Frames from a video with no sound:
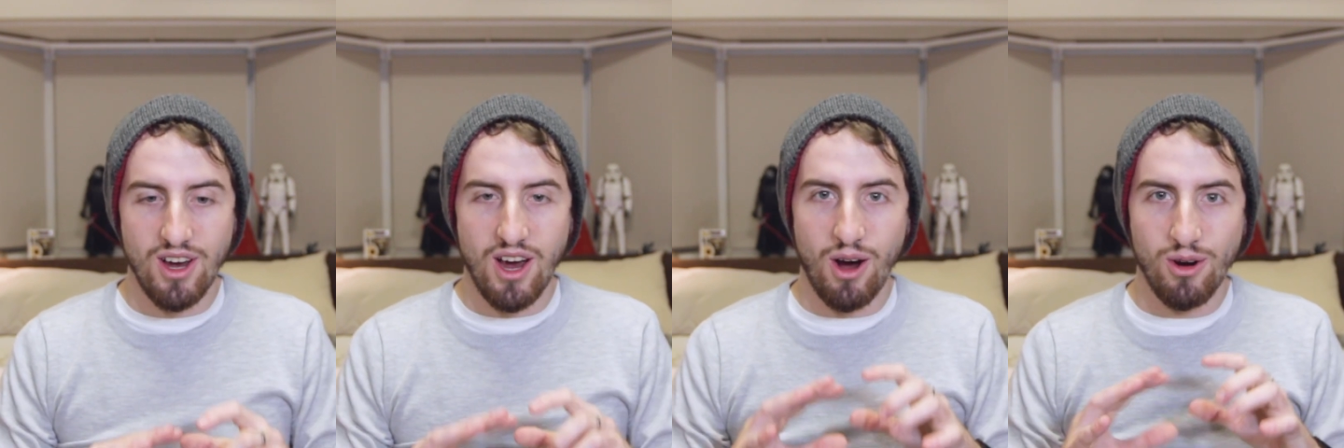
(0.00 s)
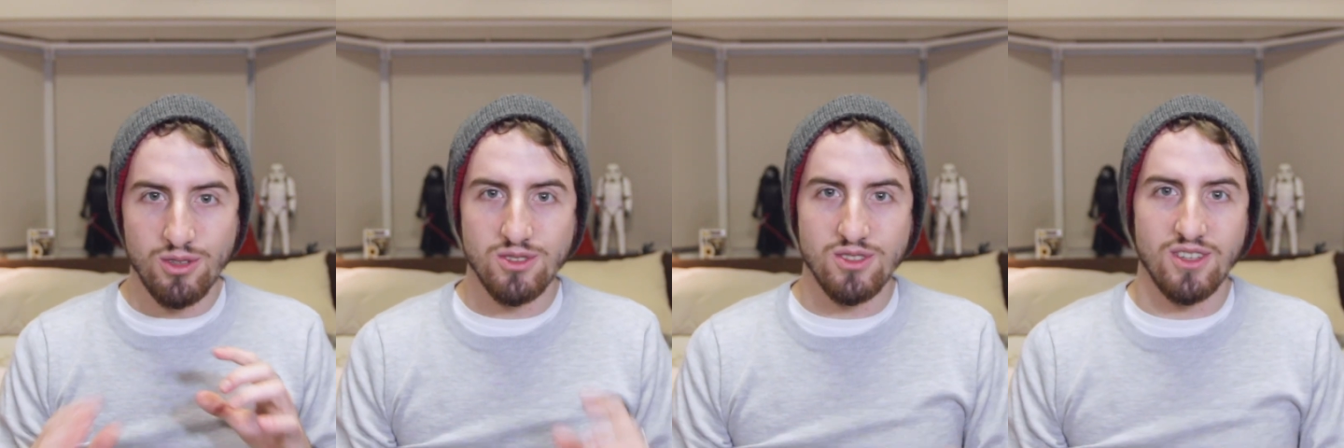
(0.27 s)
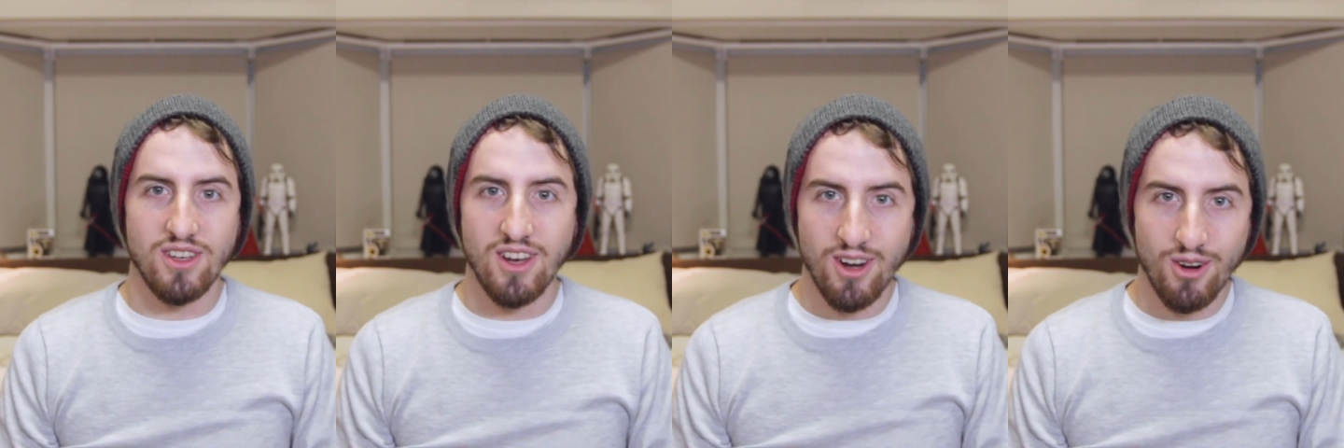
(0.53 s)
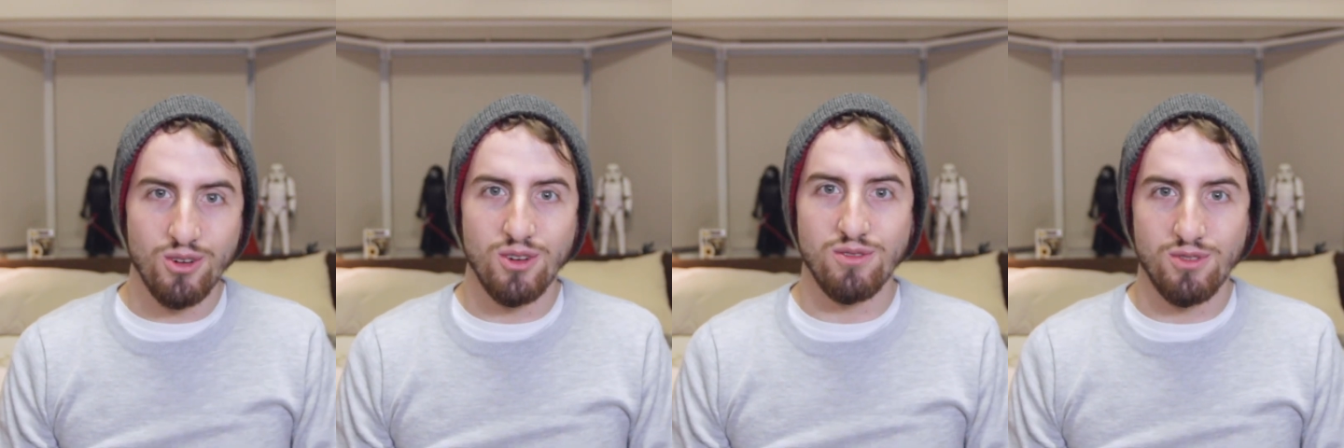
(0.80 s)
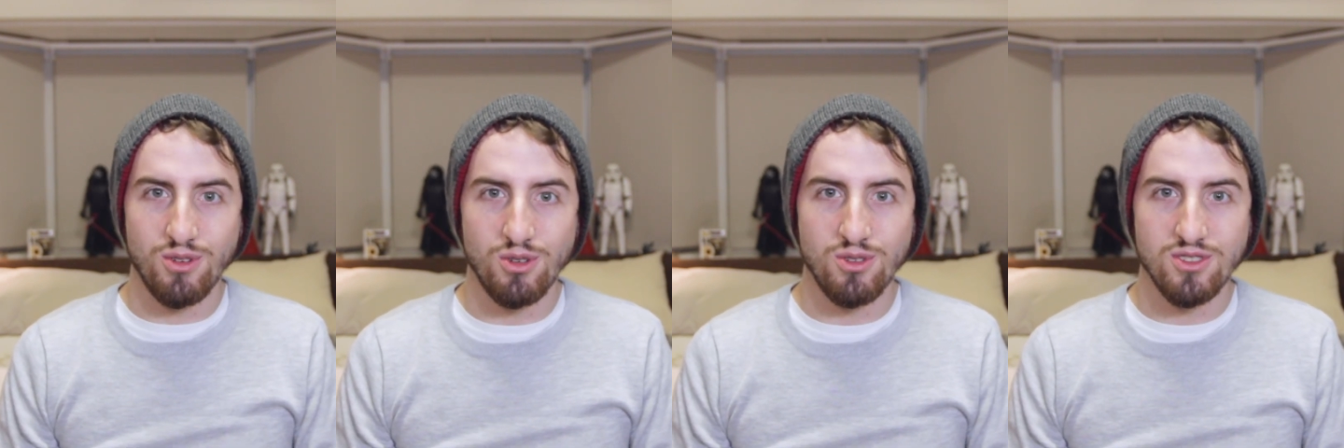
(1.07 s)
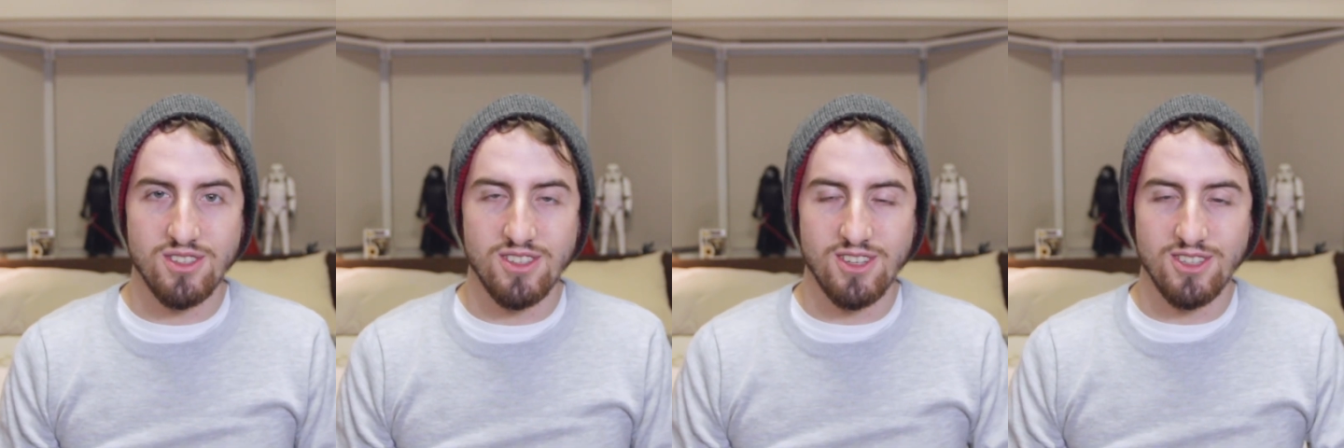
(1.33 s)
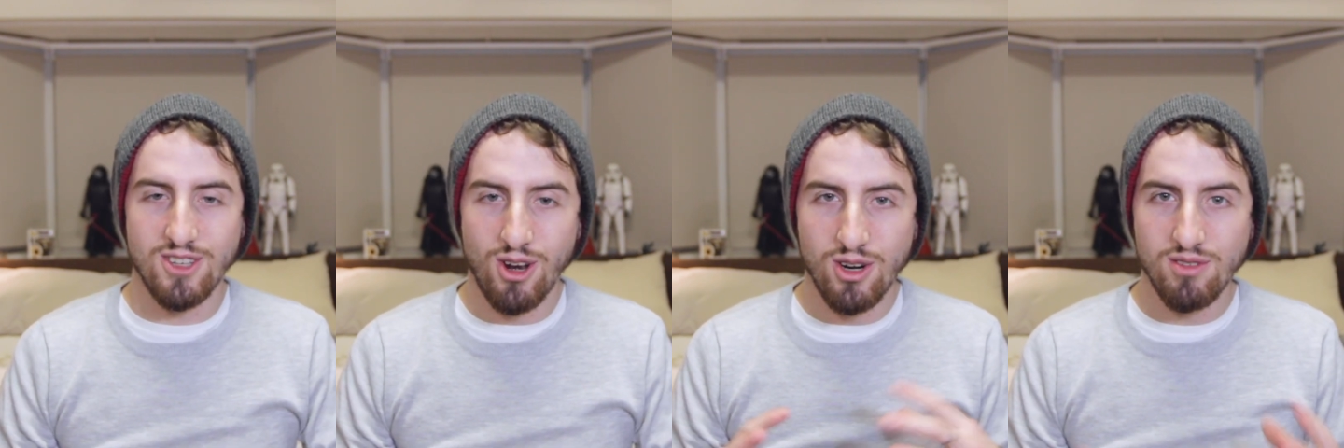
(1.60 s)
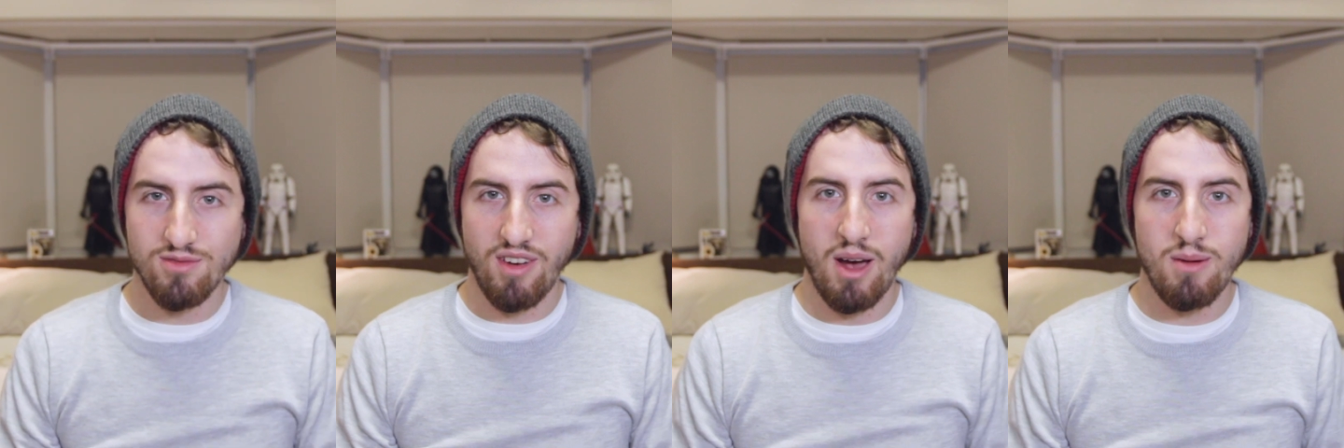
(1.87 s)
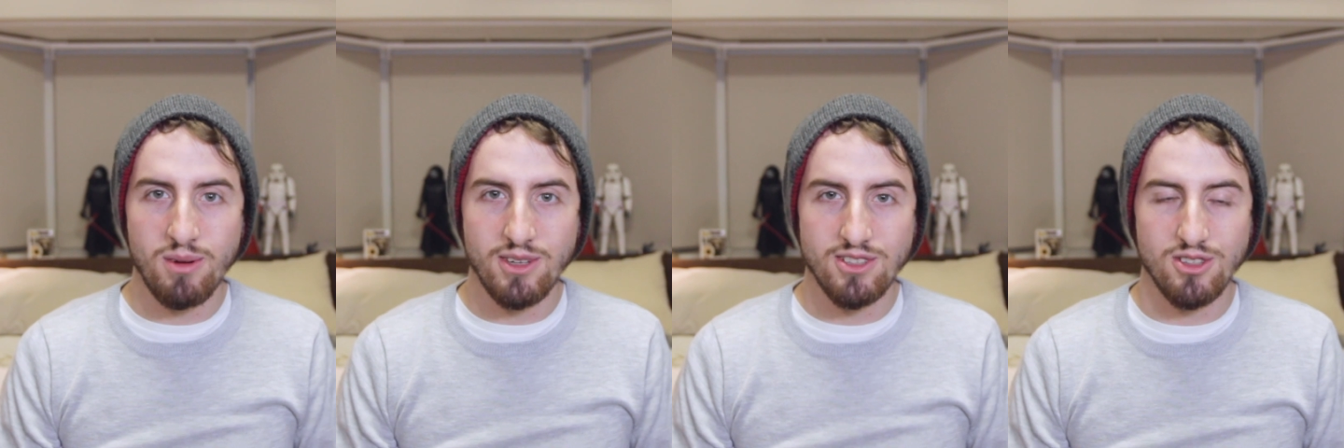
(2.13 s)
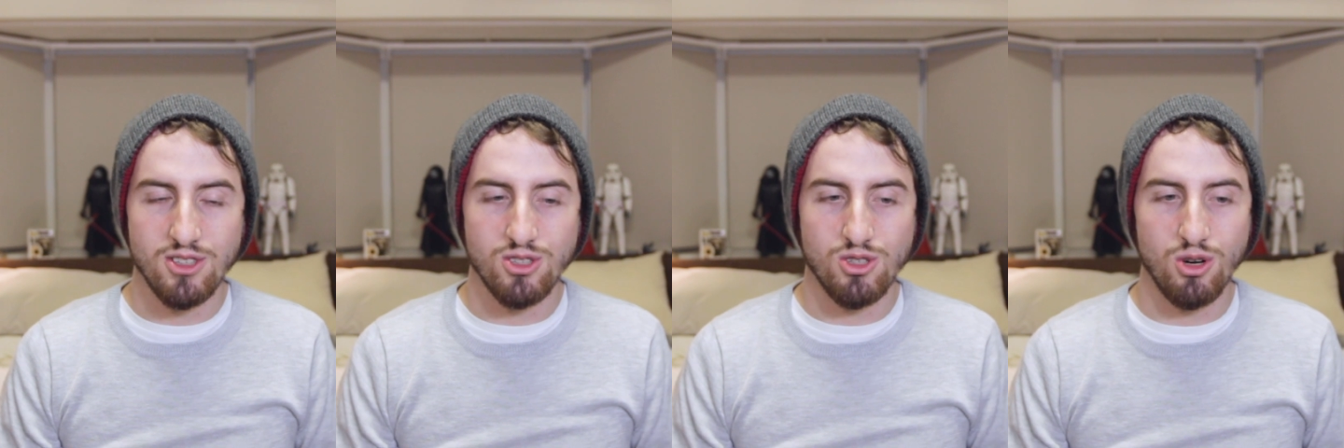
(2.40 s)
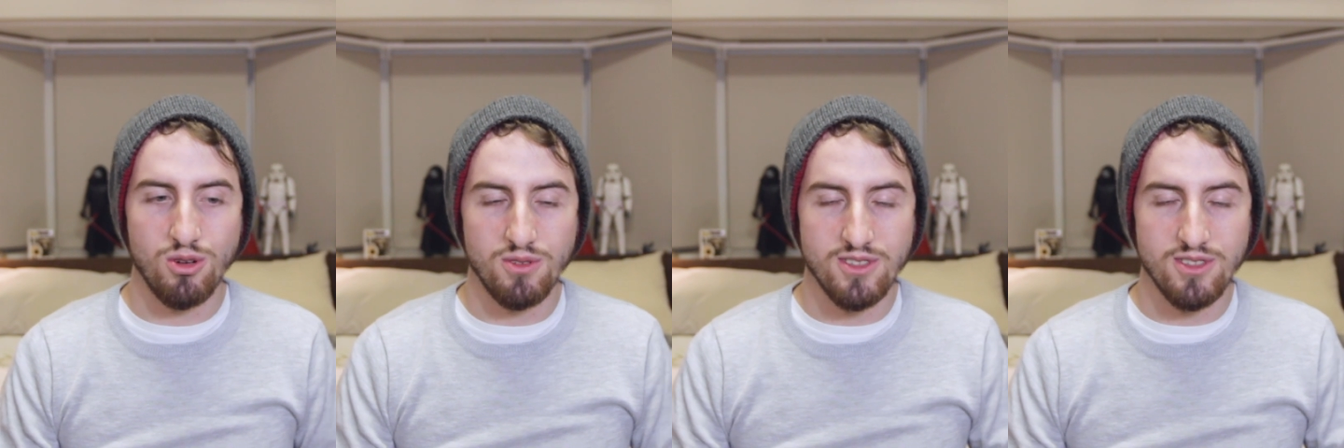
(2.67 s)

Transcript: I was a little confused. There's a lot of families in the show,